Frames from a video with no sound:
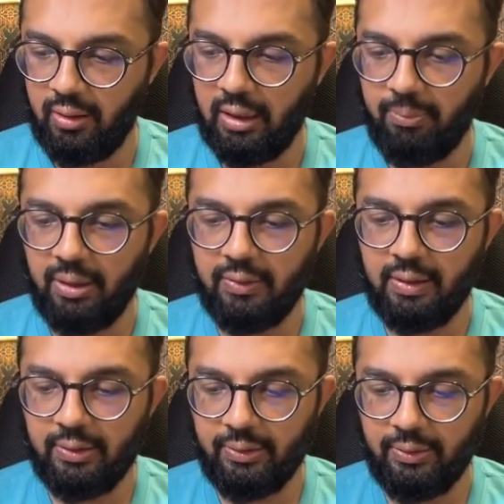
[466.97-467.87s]
That brings
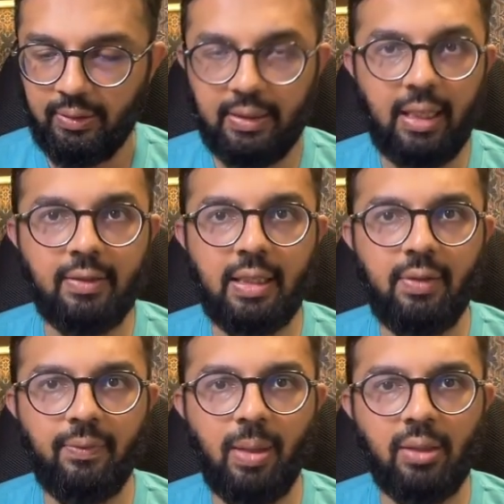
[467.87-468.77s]
us to the second set
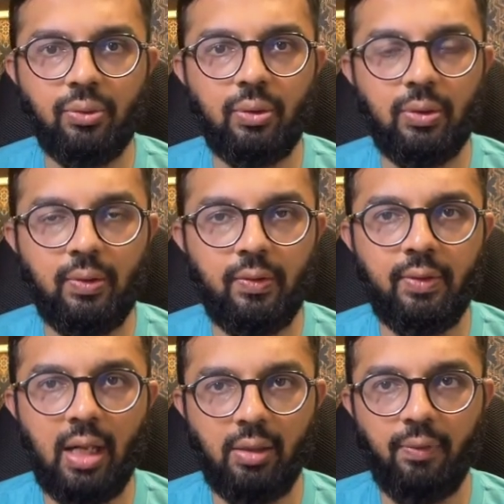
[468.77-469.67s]
of questions.
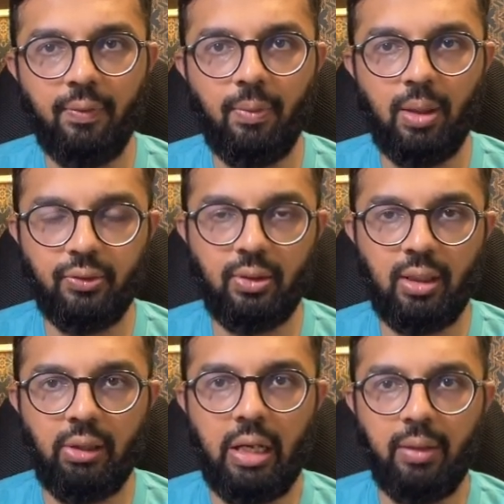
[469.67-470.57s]
Thank you for
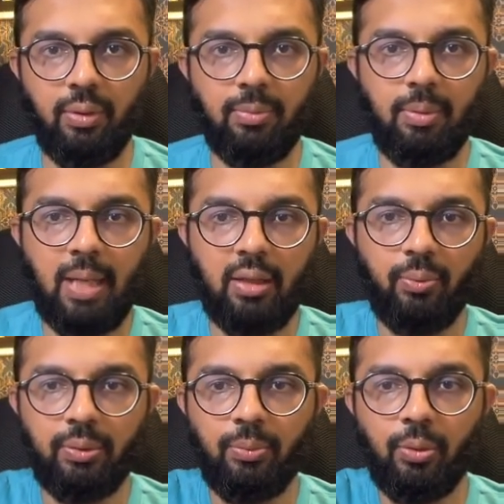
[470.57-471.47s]
watching. I will be back
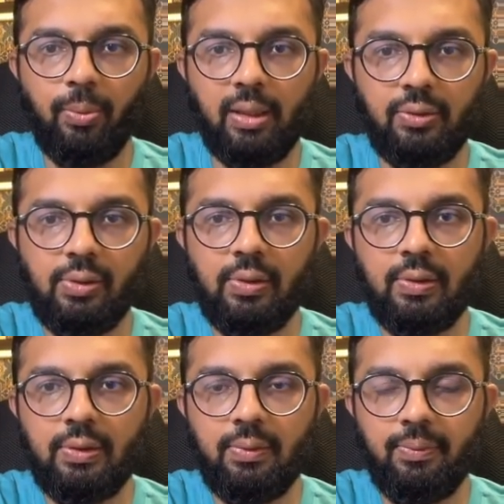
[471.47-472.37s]
with more
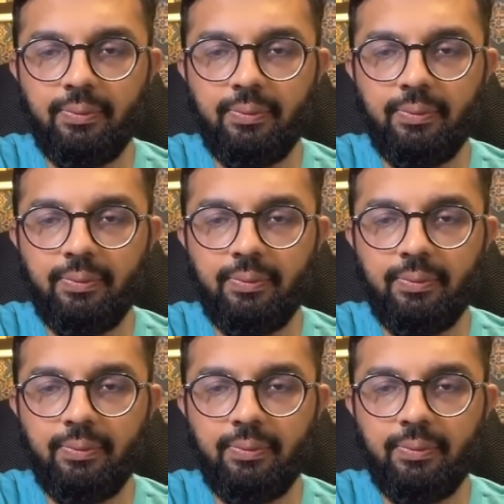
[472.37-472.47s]
questions.